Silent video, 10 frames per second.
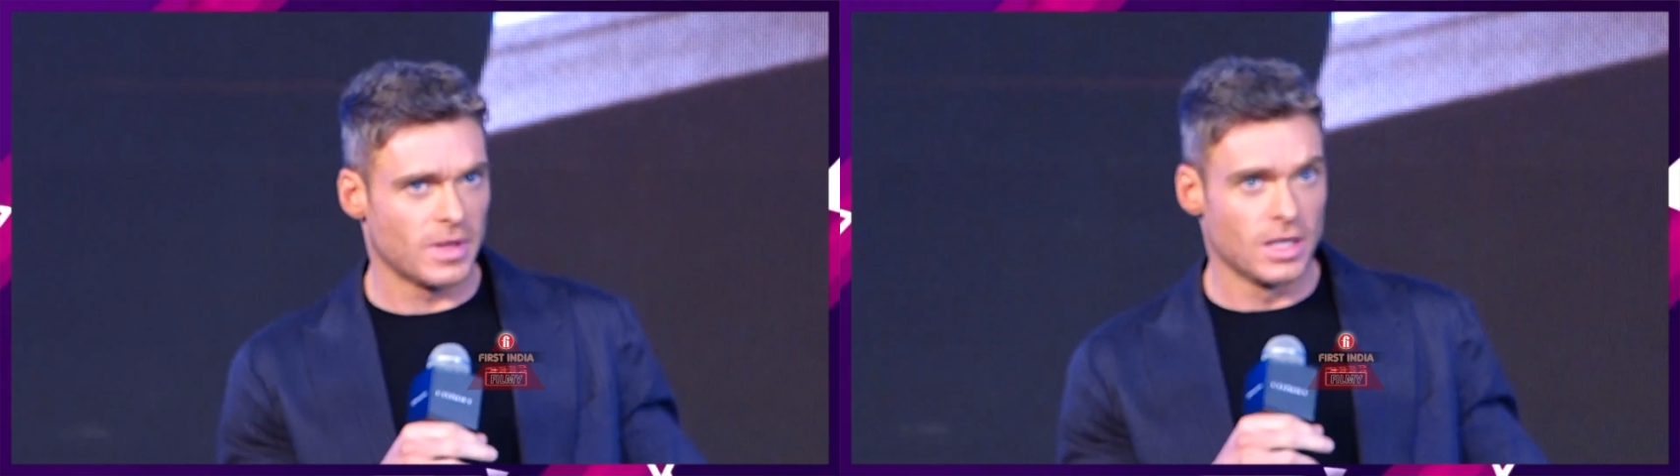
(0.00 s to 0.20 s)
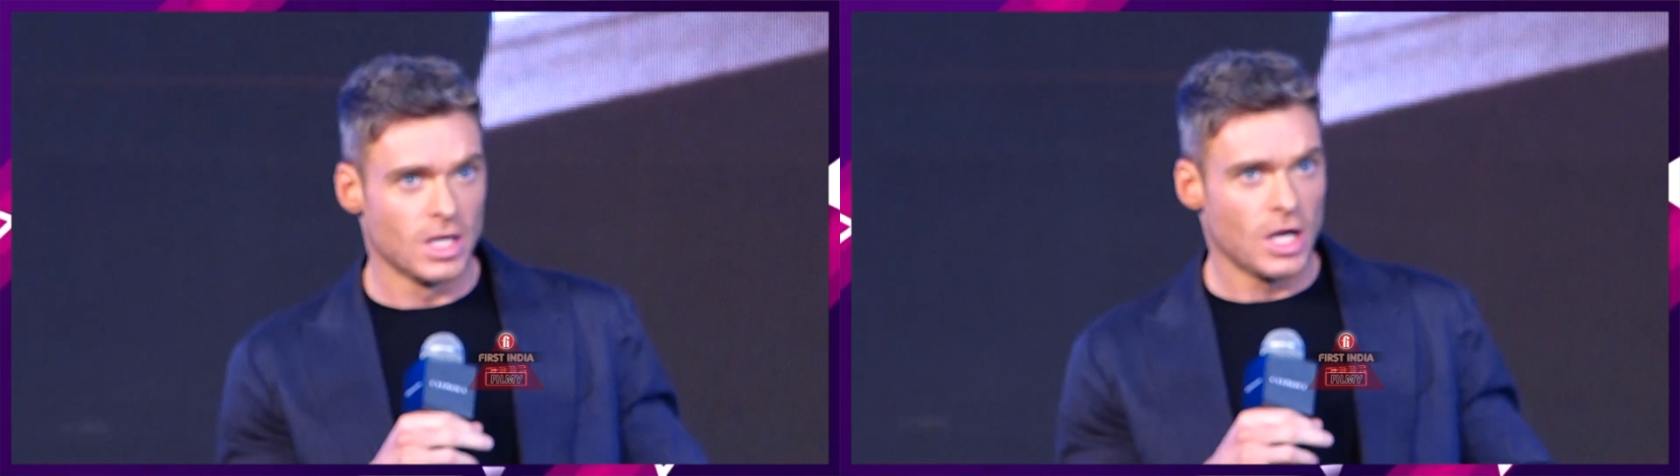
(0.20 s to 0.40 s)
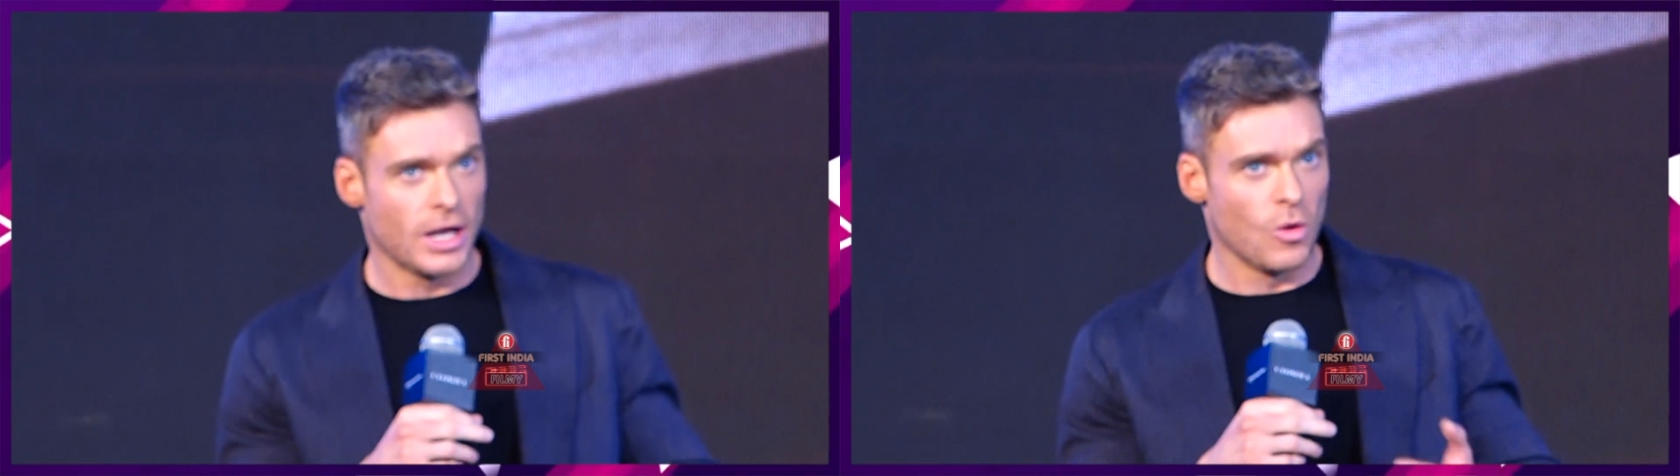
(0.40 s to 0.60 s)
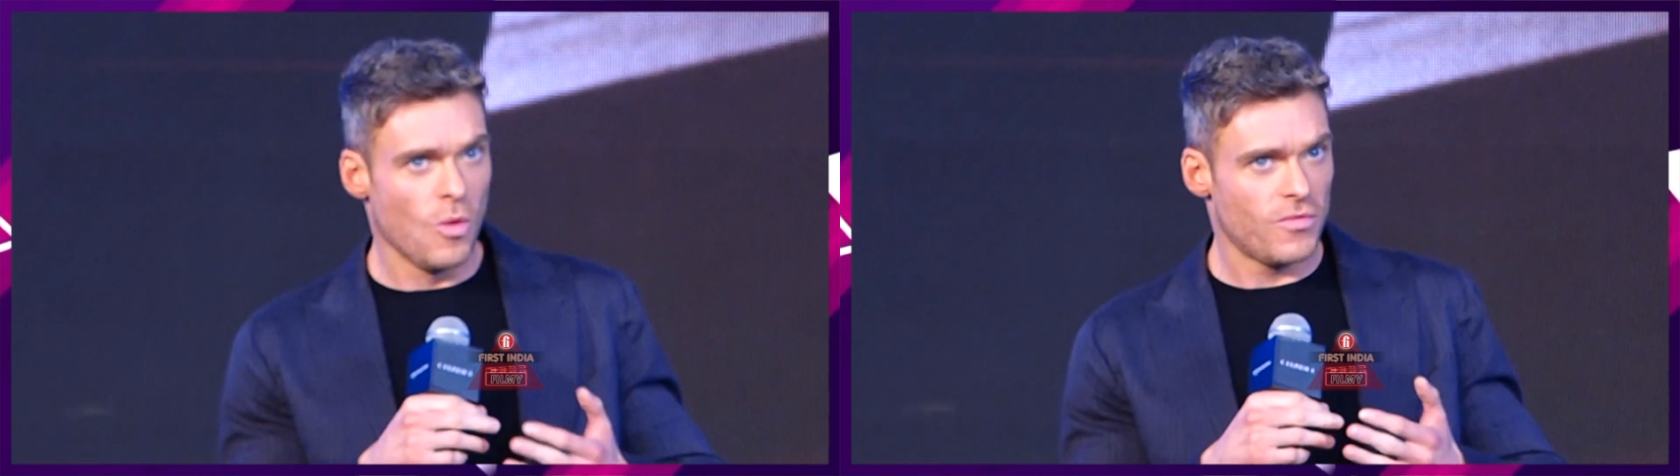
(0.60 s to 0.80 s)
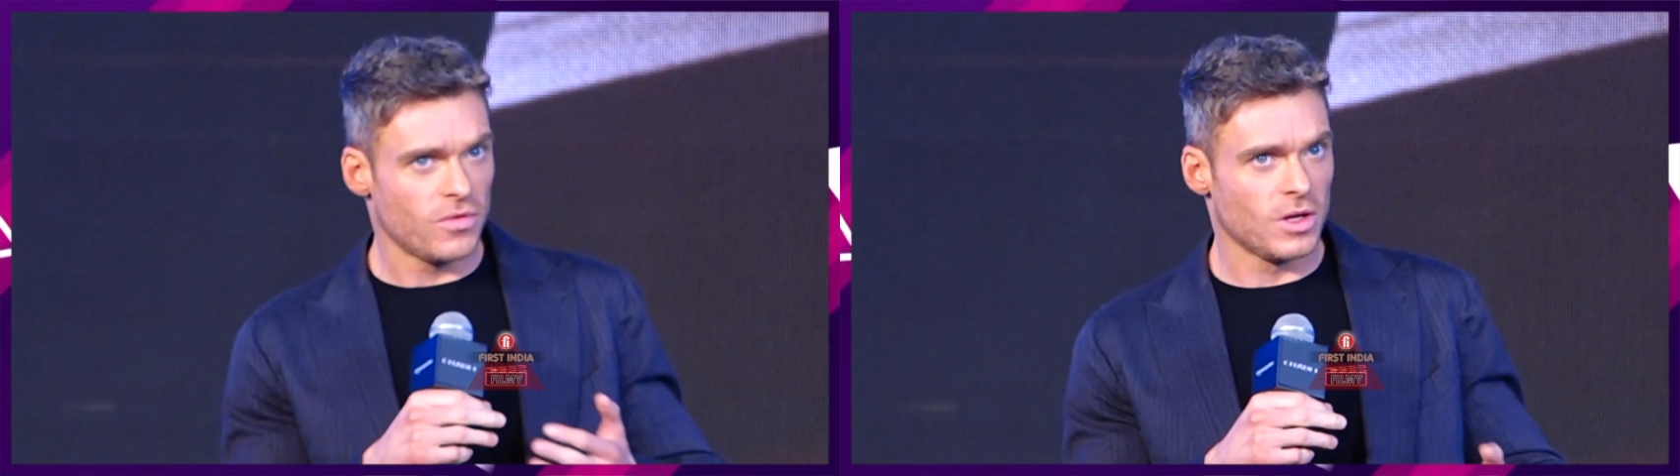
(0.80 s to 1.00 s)
and
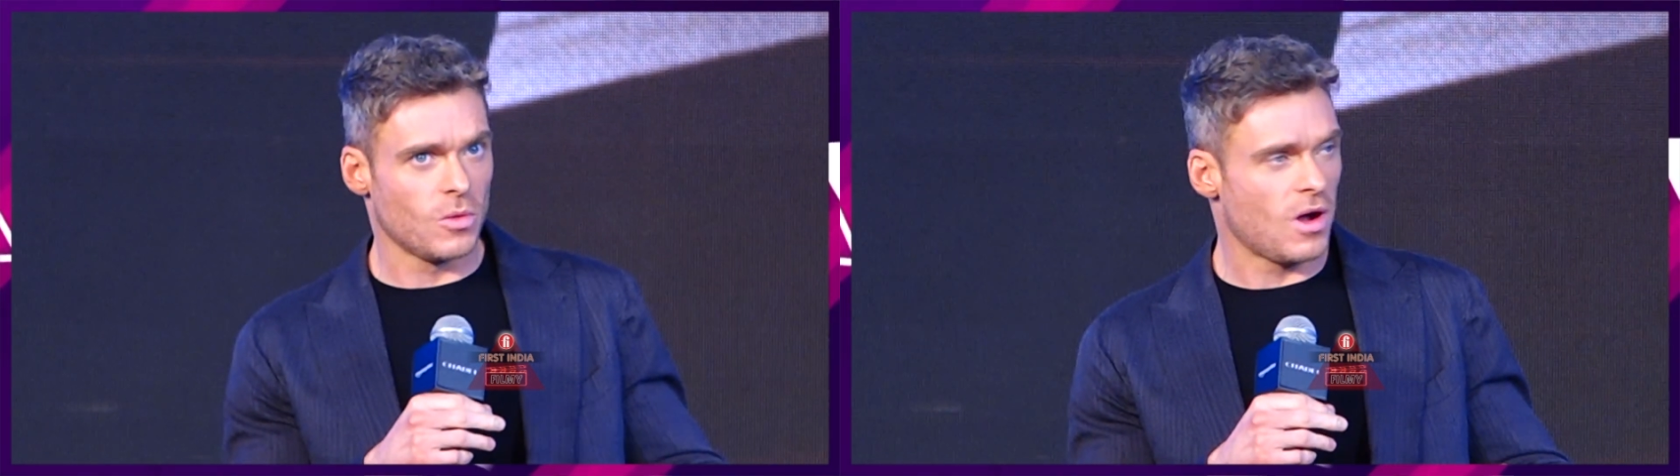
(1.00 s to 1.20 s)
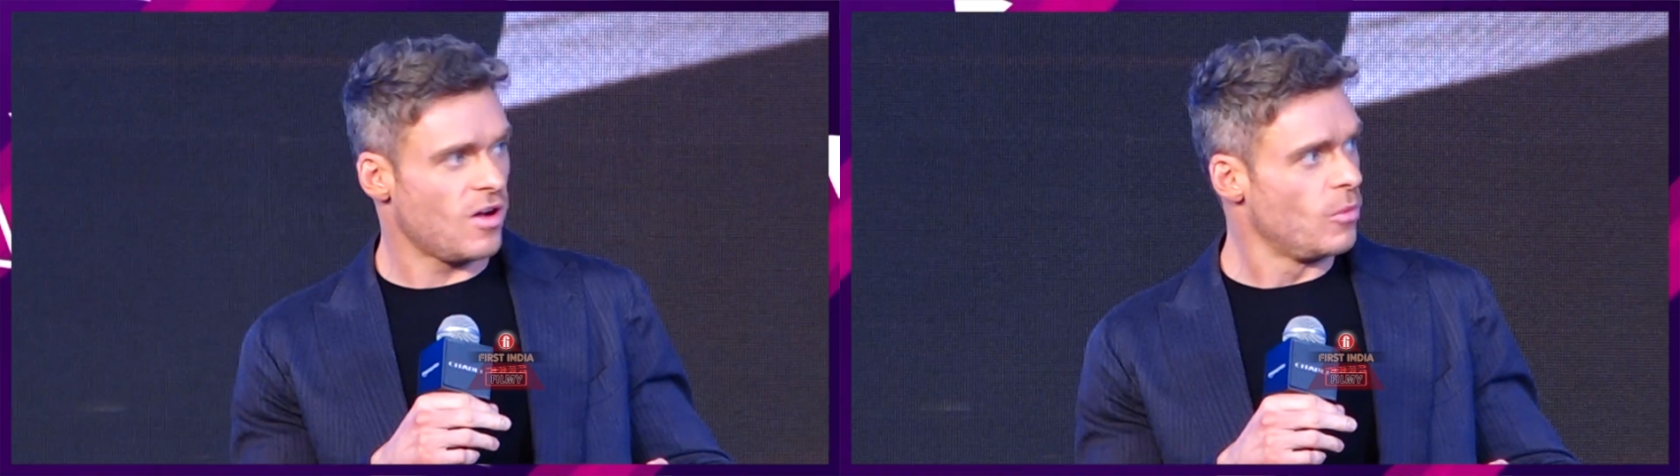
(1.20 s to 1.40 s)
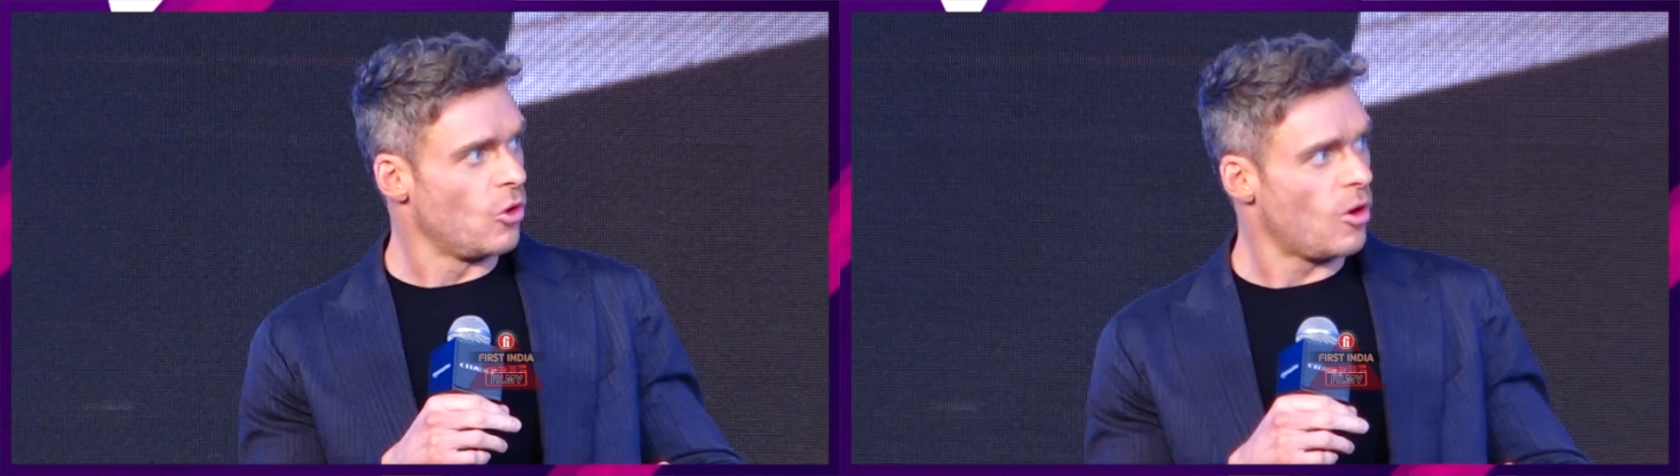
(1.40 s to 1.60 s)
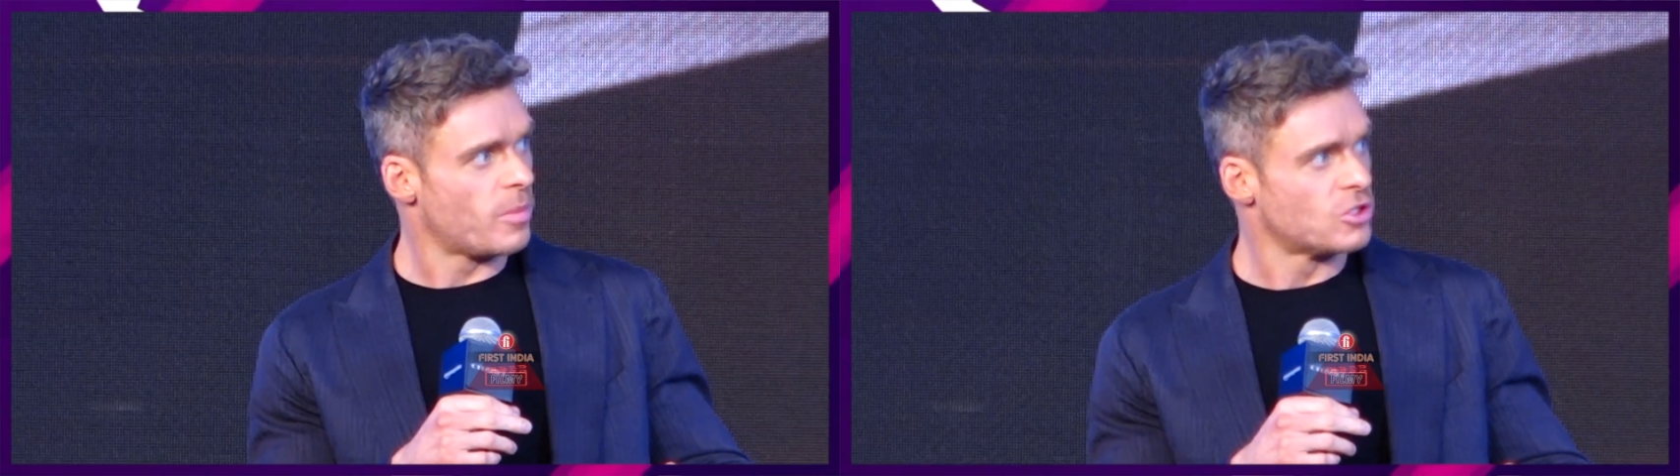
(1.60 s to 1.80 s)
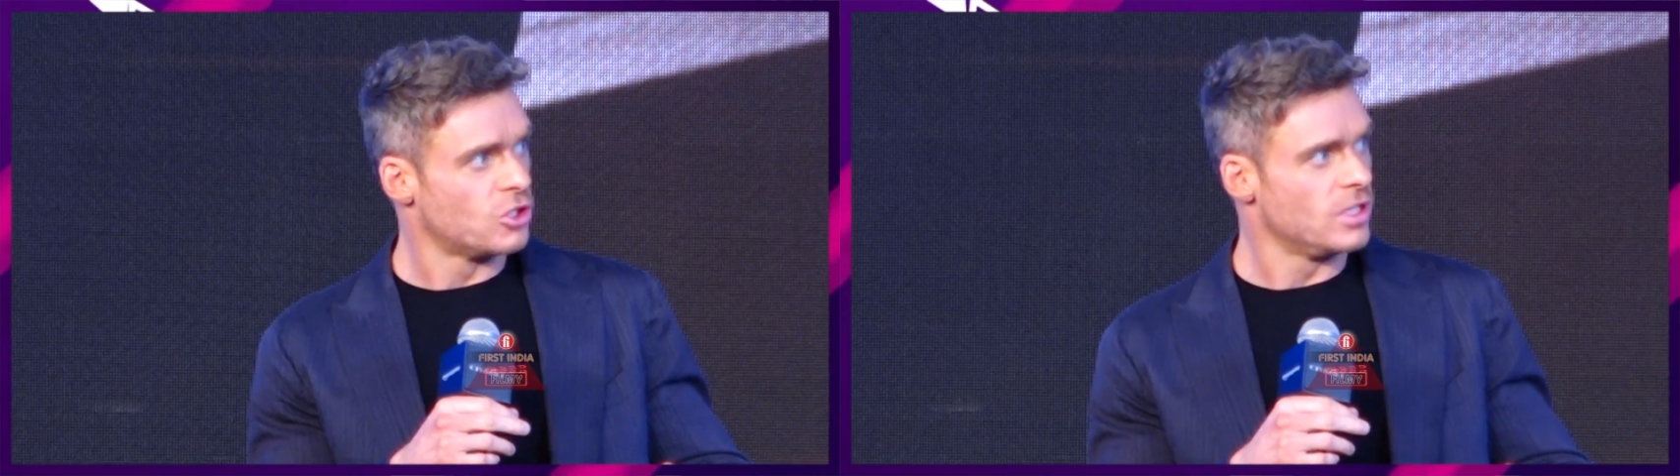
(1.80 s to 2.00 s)
hopefully we'll have more
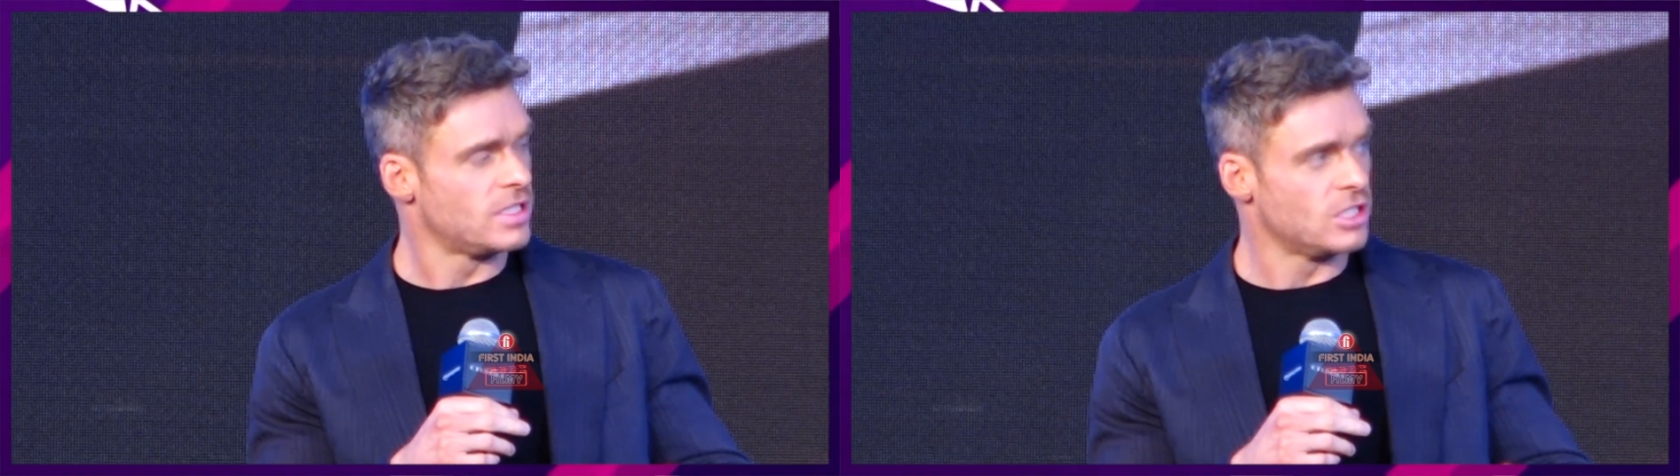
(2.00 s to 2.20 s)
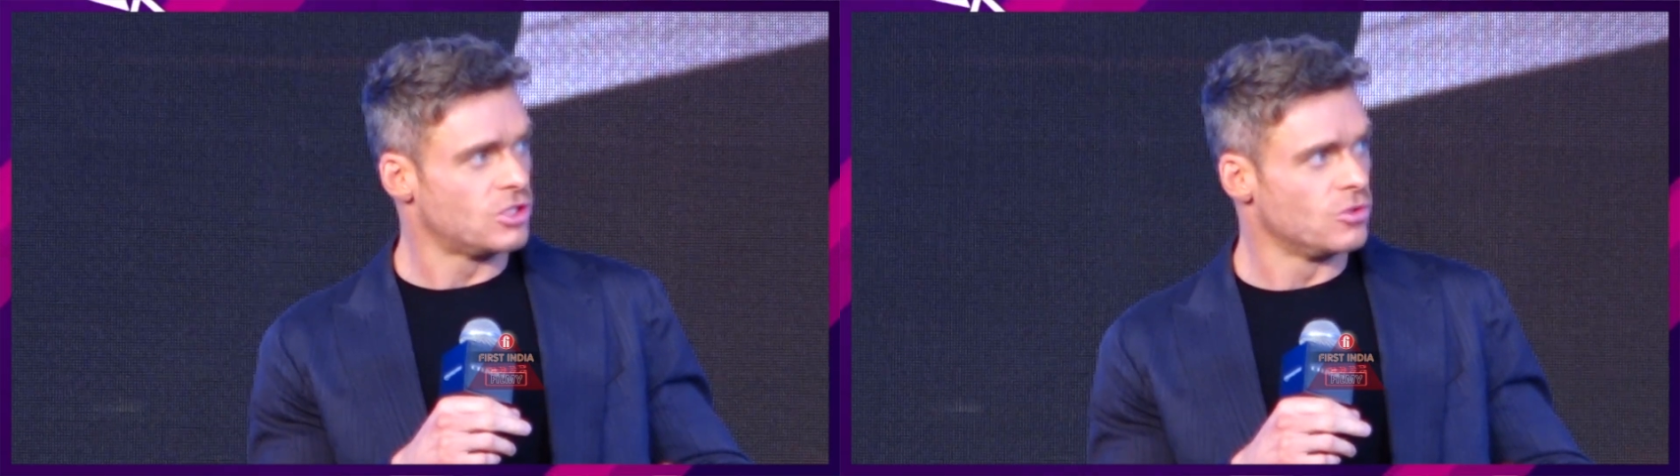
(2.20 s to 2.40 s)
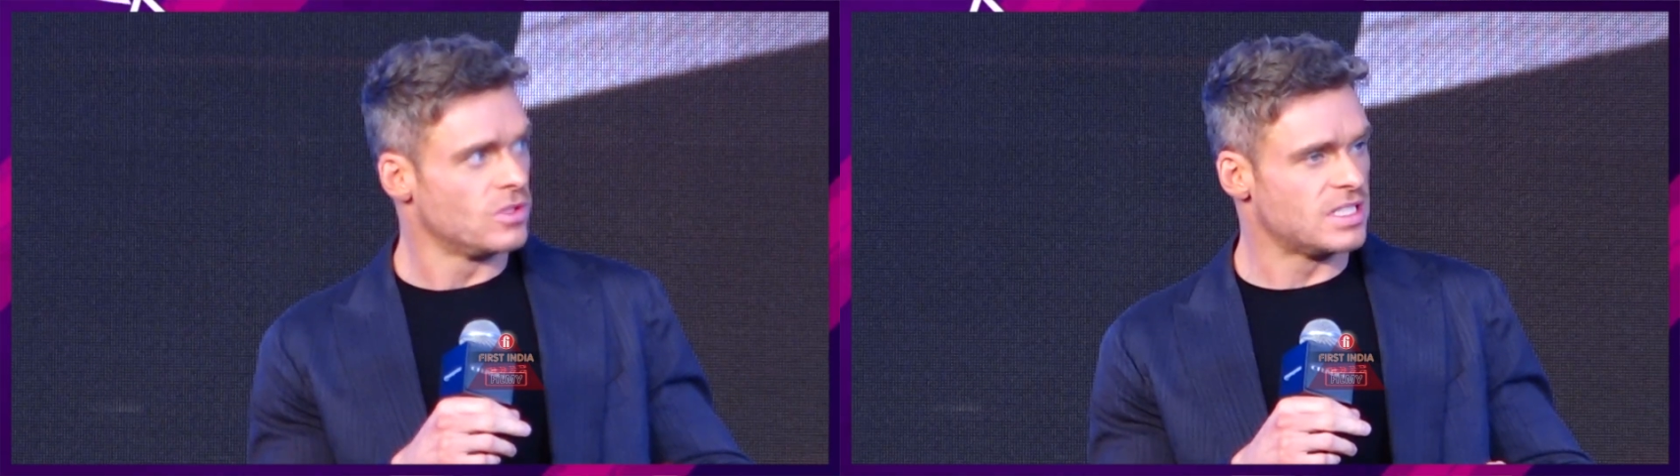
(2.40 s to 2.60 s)
opportunity too, is